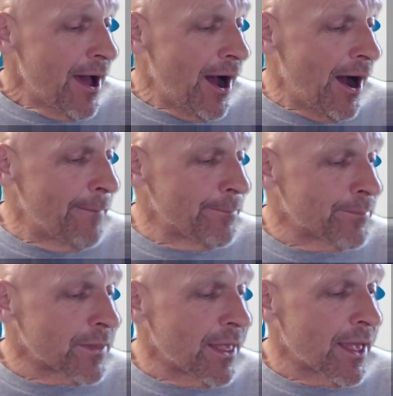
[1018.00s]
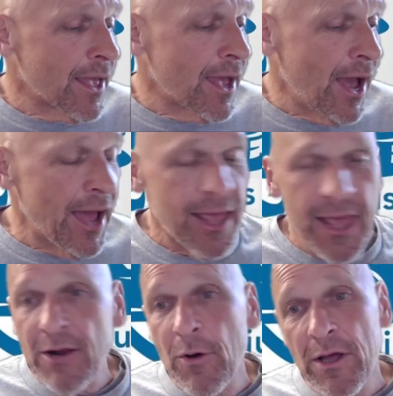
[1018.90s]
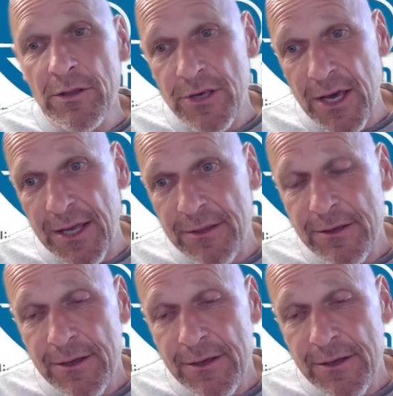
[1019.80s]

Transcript: An oil change.